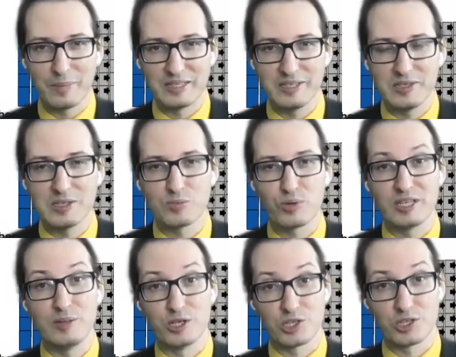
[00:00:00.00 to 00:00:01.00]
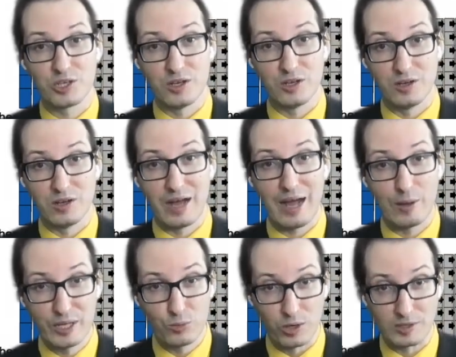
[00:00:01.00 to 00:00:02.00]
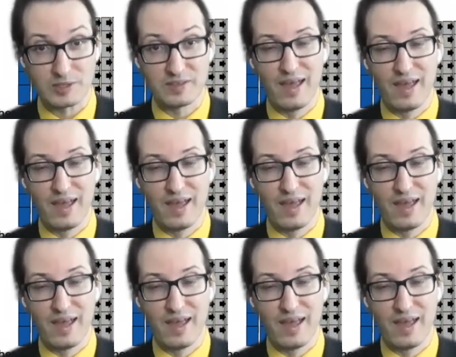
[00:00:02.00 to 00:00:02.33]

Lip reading: but this is pretty much how it works.